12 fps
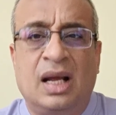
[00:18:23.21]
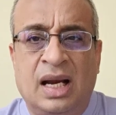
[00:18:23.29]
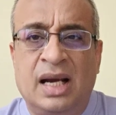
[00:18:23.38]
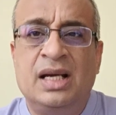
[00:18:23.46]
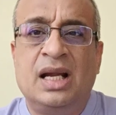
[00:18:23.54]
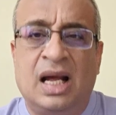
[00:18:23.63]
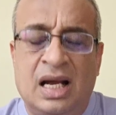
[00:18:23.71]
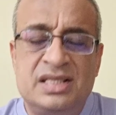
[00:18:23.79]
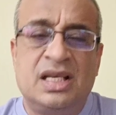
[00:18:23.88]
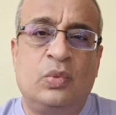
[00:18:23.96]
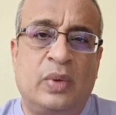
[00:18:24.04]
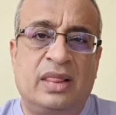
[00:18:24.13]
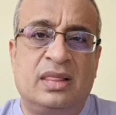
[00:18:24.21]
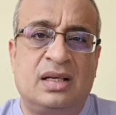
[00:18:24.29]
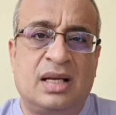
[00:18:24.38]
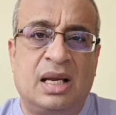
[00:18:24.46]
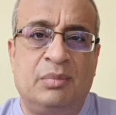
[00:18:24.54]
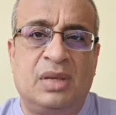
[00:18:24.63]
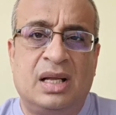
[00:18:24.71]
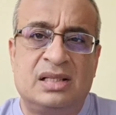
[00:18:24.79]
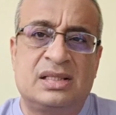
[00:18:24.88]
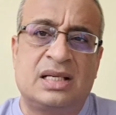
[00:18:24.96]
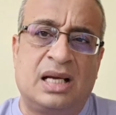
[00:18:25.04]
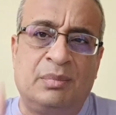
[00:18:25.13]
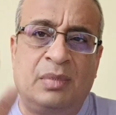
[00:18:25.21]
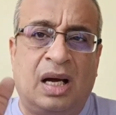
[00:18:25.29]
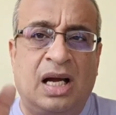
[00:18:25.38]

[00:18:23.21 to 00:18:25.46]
And as and when the time does come,